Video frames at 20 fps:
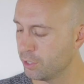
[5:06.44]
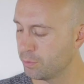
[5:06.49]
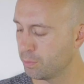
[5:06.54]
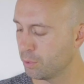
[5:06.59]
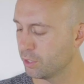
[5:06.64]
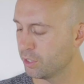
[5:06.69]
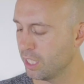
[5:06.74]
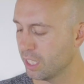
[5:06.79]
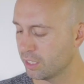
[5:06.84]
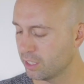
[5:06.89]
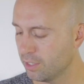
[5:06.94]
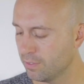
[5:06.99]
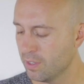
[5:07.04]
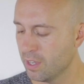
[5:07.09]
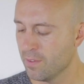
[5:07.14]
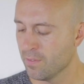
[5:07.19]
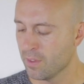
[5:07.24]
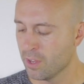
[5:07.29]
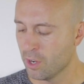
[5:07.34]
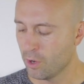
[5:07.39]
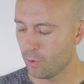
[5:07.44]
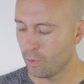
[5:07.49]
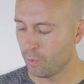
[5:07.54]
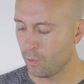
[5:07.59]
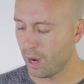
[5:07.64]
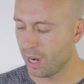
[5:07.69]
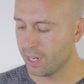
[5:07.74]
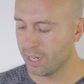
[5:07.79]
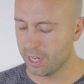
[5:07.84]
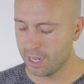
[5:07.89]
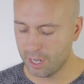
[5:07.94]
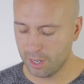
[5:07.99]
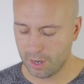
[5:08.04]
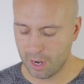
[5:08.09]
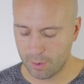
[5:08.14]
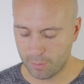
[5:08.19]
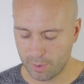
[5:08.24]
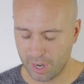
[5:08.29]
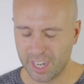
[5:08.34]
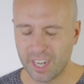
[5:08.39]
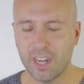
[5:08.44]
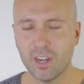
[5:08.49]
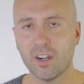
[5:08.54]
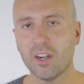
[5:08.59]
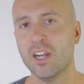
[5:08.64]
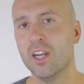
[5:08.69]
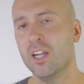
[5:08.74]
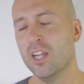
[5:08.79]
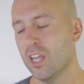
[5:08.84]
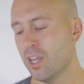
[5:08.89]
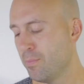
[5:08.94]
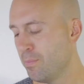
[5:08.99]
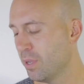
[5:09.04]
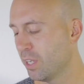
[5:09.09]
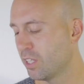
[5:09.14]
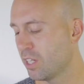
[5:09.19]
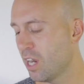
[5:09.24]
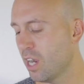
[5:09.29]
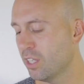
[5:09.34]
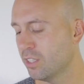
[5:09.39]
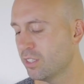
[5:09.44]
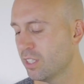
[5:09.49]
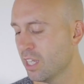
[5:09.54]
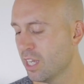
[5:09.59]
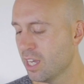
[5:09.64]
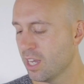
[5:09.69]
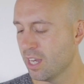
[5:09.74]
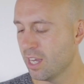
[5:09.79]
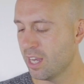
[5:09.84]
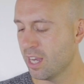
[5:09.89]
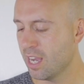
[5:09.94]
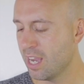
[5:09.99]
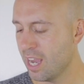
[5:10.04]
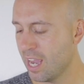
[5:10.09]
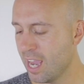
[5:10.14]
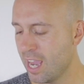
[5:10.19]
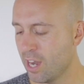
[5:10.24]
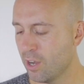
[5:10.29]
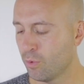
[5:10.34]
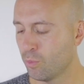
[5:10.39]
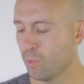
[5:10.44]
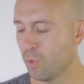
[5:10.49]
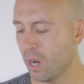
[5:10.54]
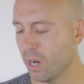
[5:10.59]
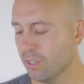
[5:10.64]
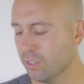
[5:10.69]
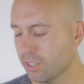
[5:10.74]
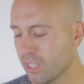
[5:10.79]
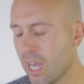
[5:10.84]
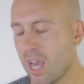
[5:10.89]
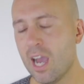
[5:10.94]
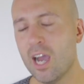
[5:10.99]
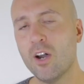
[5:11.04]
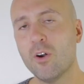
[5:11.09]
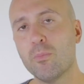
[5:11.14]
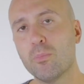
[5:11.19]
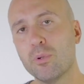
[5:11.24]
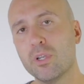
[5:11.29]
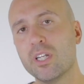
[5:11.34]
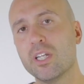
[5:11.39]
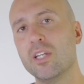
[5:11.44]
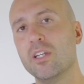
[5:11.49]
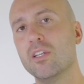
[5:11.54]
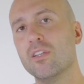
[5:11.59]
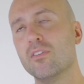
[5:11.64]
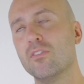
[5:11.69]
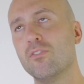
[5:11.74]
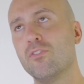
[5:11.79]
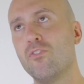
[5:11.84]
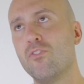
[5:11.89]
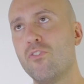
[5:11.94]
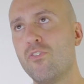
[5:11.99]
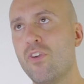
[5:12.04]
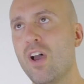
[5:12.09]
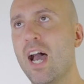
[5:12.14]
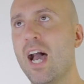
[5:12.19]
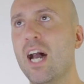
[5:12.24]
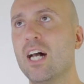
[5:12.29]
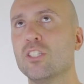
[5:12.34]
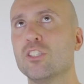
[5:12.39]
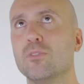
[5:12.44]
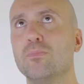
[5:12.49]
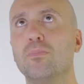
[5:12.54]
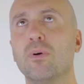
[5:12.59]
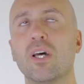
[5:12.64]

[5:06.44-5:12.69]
this protective right here and right here, because it wears out pretty fast.